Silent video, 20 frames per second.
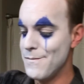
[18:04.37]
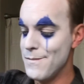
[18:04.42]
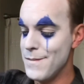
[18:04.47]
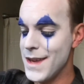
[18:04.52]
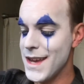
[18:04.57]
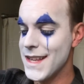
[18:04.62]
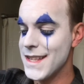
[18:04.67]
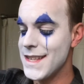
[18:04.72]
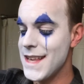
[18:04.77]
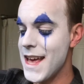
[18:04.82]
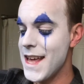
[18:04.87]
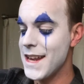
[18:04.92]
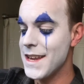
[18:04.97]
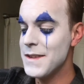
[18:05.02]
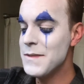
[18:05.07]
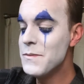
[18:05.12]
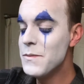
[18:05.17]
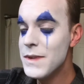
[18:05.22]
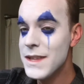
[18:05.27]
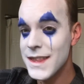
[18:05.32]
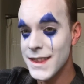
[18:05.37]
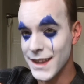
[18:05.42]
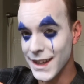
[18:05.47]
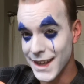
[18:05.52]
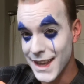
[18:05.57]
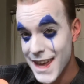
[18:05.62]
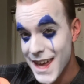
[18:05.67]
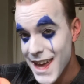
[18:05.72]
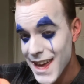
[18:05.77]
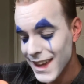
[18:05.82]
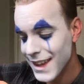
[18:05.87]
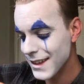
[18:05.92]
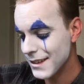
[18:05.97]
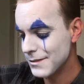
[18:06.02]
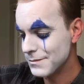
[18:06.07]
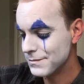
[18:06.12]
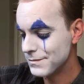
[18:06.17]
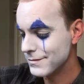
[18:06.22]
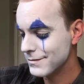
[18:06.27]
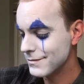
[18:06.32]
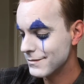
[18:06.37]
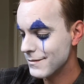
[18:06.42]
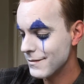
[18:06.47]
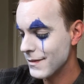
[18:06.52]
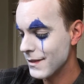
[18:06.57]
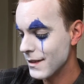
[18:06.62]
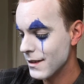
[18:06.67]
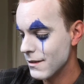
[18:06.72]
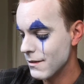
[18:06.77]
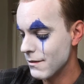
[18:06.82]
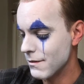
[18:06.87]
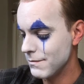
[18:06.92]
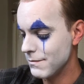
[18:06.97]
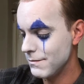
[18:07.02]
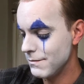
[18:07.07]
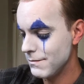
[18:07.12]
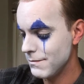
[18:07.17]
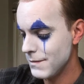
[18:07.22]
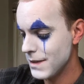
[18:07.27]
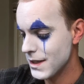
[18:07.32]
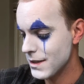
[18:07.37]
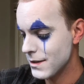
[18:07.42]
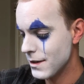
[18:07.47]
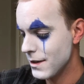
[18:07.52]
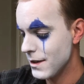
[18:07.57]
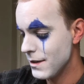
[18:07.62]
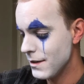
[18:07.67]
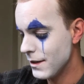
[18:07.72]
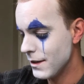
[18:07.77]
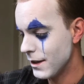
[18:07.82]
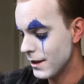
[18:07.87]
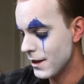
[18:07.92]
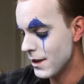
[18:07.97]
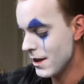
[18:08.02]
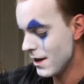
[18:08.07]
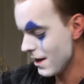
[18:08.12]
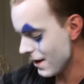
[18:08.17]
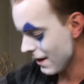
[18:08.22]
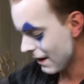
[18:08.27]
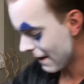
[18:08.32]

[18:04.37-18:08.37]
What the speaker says: mix that in with the cake. Mix it on the